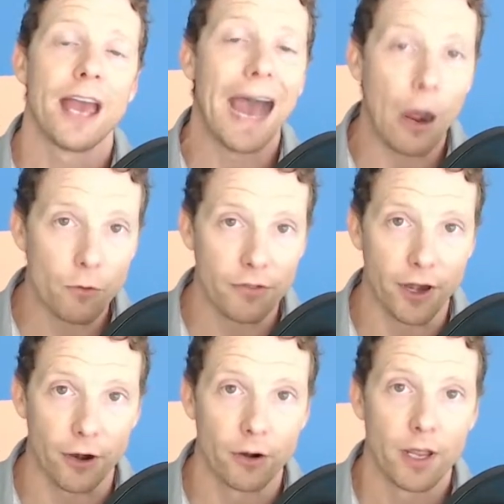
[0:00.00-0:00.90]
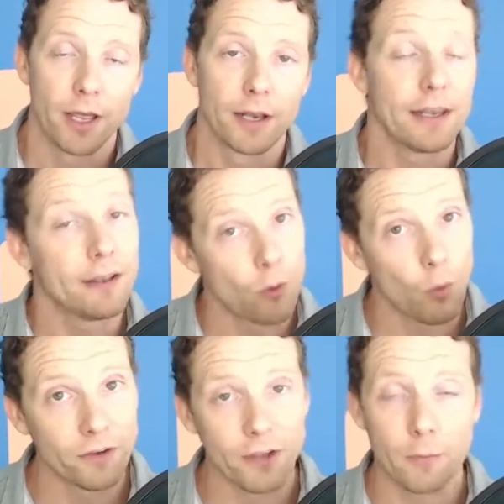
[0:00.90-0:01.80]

out there. The ones I'm